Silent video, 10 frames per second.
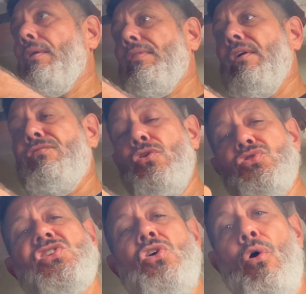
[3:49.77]
The
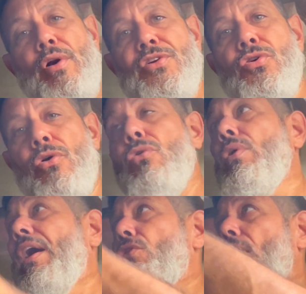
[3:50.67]
fuses are internal,
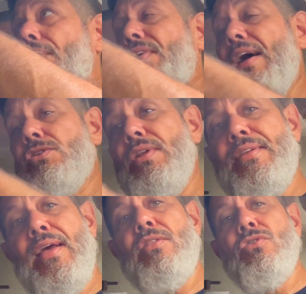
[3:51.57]
and you have to actually
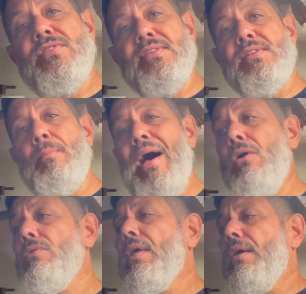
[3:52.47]
take the system
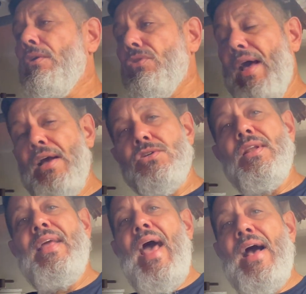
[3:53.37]
out to
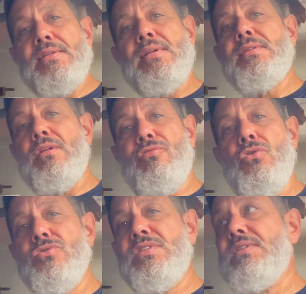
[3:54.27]
actually access the
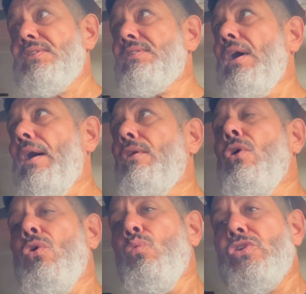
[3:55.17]
fuses inside,
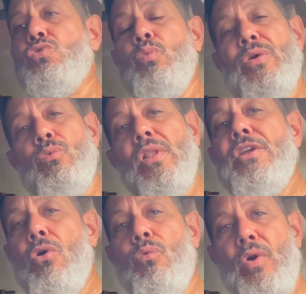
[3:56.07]
which we really
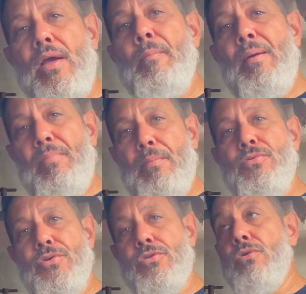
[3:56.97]
don't recommend people
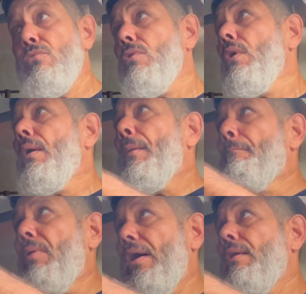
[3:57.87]
to do,
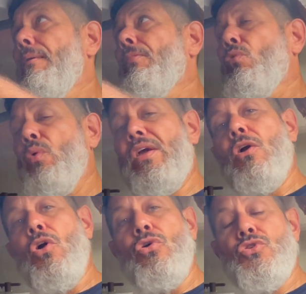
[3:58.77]
but we
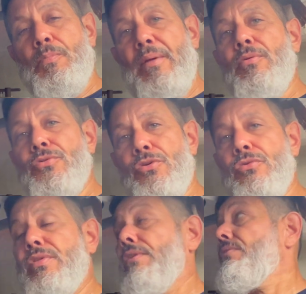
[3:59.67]
could coach people to do
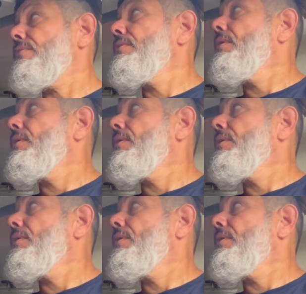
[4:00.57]
this.